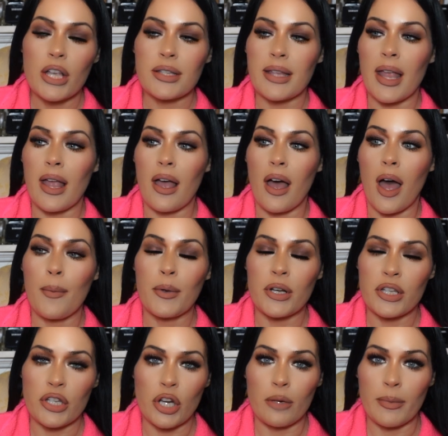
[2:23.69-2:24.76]
Say, I'm
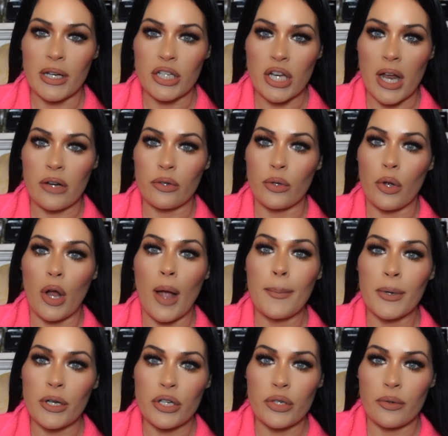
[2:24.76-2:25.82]
gonna start my channel, I'm
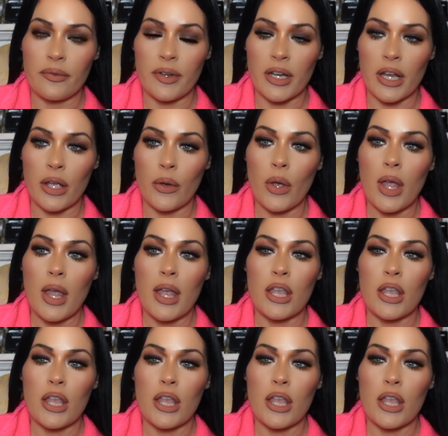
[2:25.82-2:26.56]
gonna do a video.